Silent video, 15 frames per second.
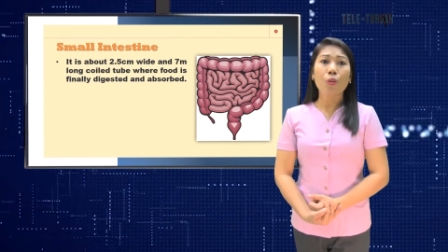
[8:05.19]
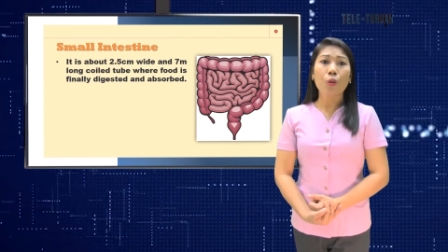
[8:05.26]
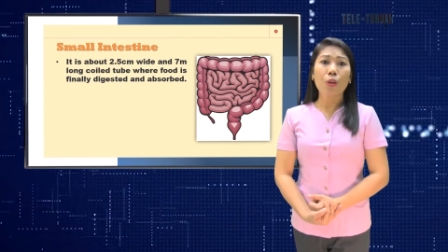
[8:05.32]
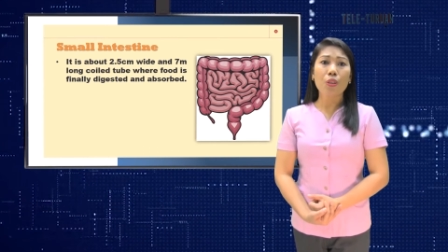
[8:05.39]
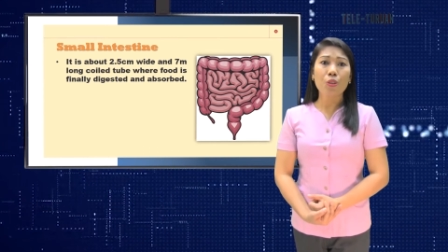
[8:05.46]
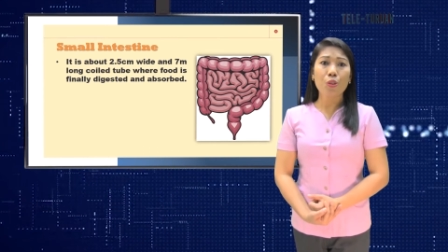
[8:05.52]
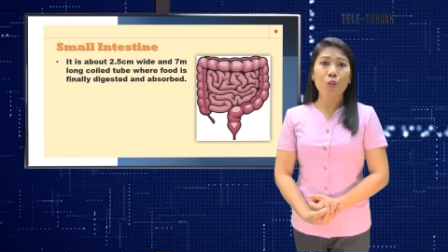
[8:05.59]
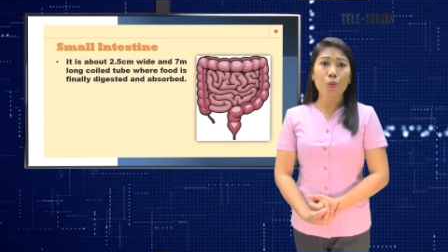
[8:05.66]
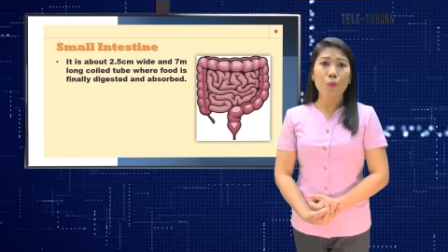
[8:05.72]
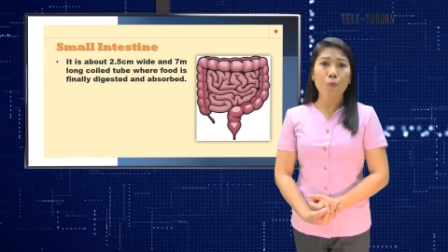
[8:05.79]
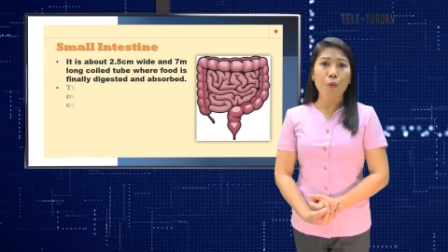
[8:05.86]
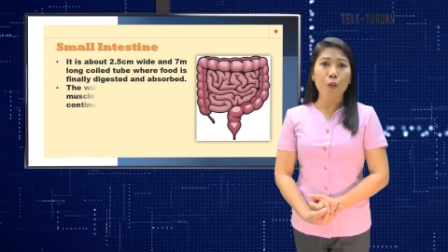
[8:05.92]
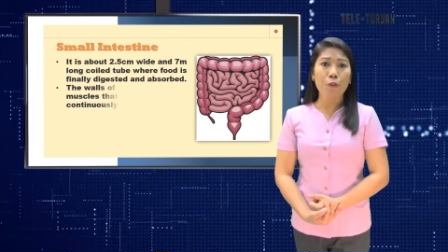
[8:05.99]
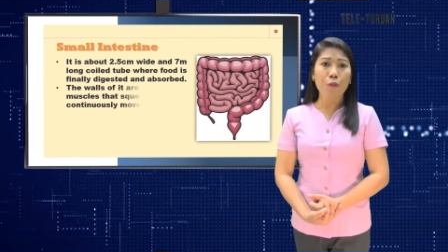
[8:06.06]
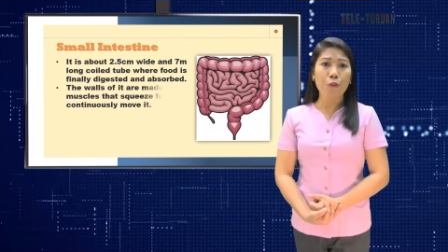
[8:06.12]
coiled
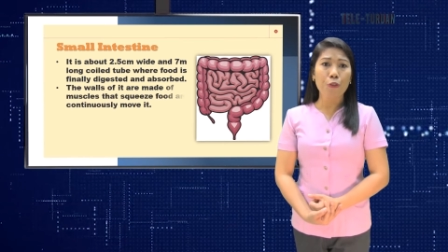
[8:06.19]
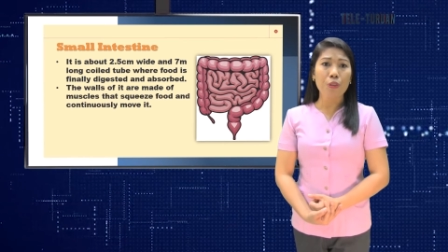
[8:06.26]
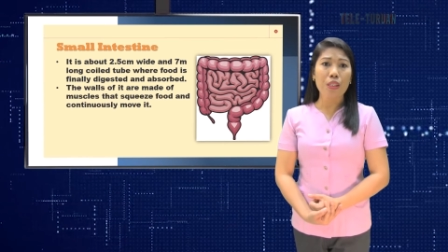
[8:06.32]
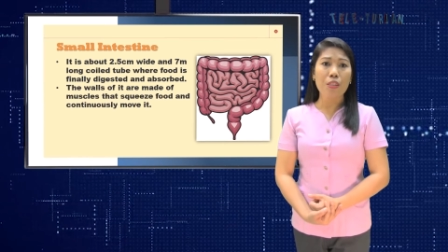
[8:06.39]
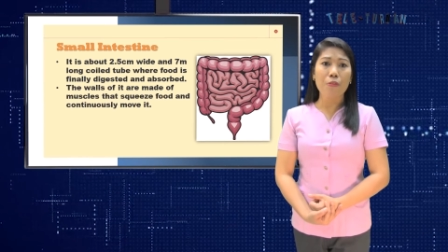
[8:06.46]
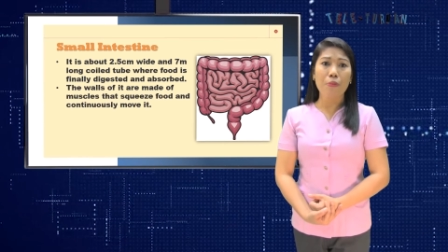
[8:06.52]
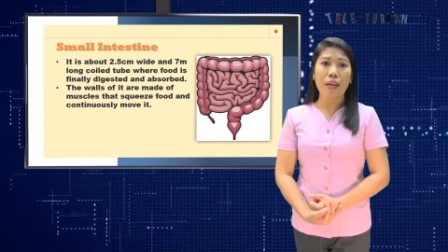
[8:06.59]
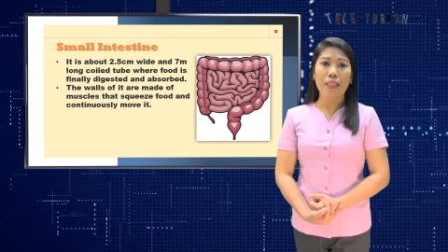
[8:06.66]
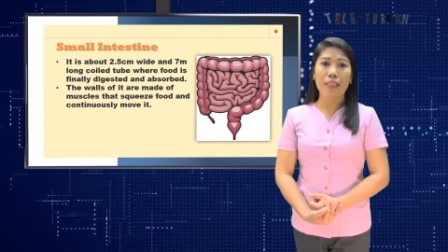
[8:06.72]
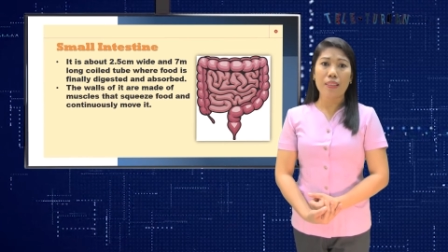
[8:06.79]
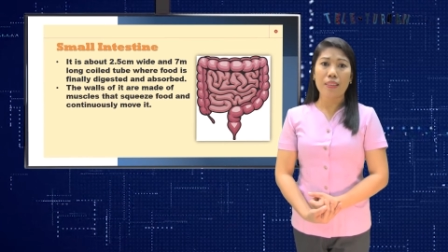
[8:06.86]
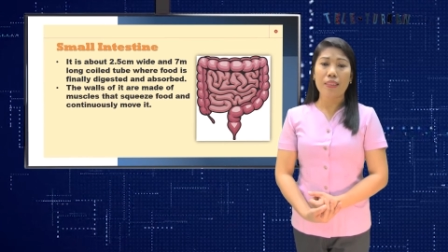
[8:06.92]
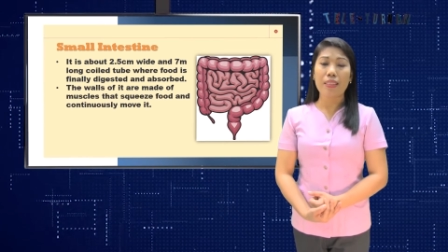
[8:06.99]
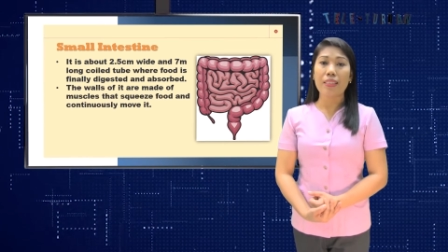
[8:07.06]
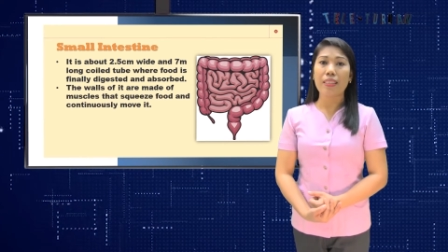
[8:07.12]
tube where food is
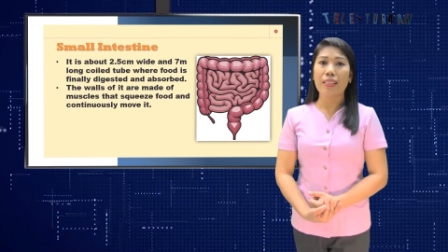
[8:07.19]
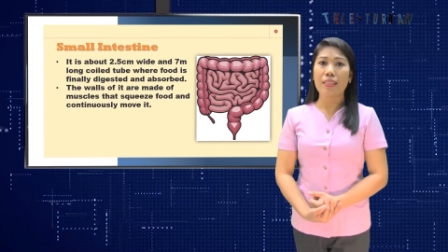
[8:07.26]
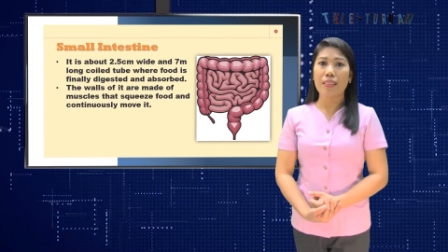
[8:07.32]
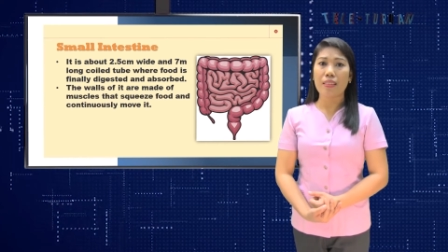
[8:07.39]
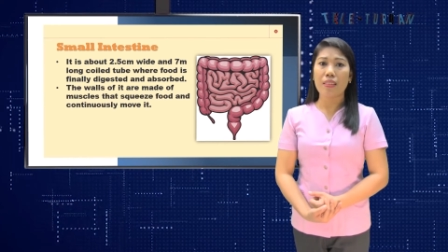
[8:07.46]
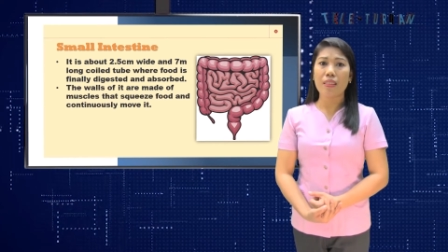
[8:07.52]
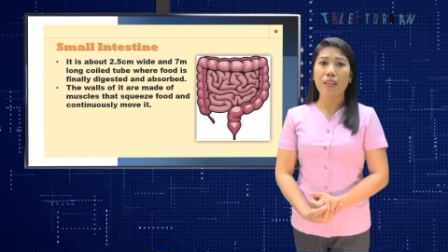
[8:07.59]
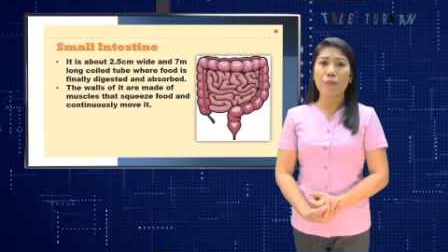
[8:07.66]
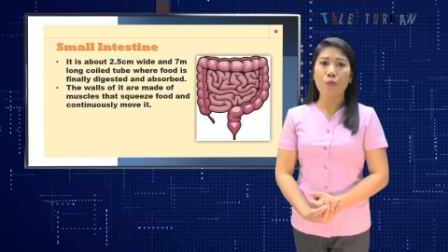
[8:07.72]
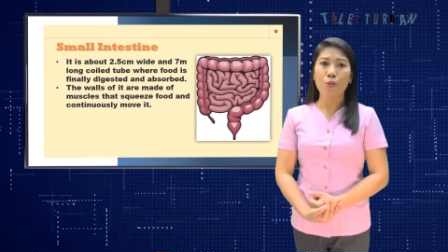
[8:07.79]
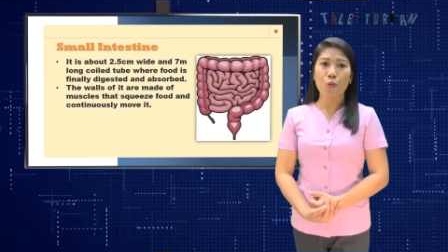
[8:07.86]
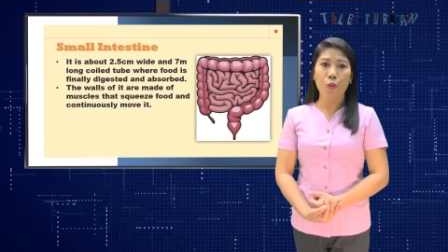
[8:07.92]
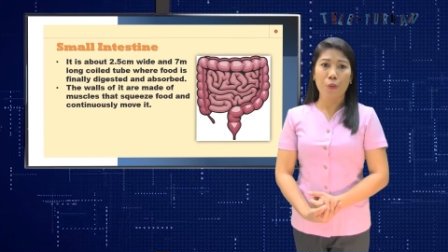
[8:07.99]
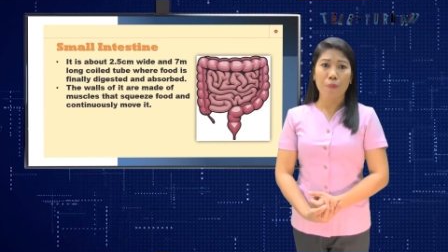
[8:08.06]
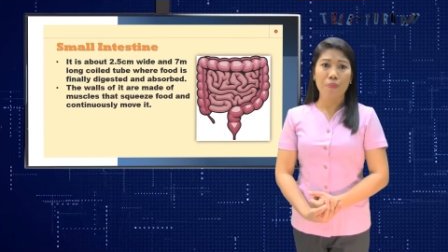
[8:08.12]
finally digested and
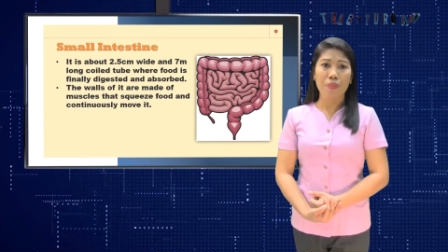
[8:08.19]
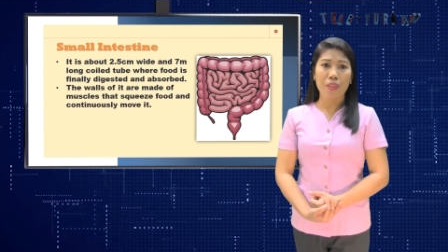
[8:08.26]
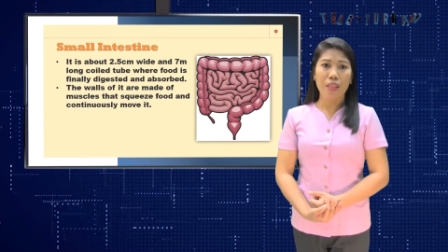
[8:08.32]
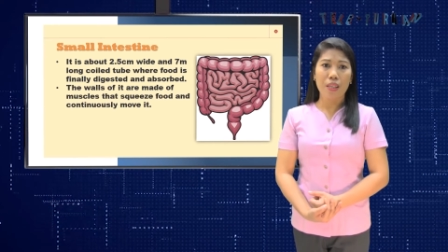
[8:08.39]
absorbed.